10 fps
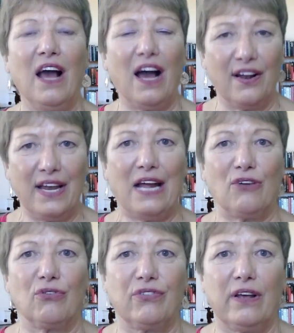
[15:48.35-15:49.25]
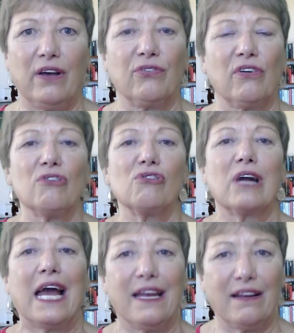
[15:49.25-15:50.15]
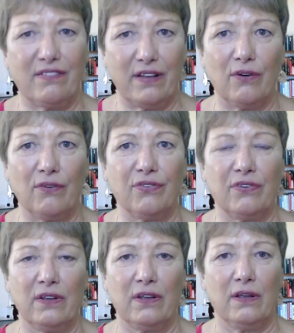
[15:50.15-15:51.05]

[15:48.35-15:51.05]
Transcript: our natural selves, our organic selves.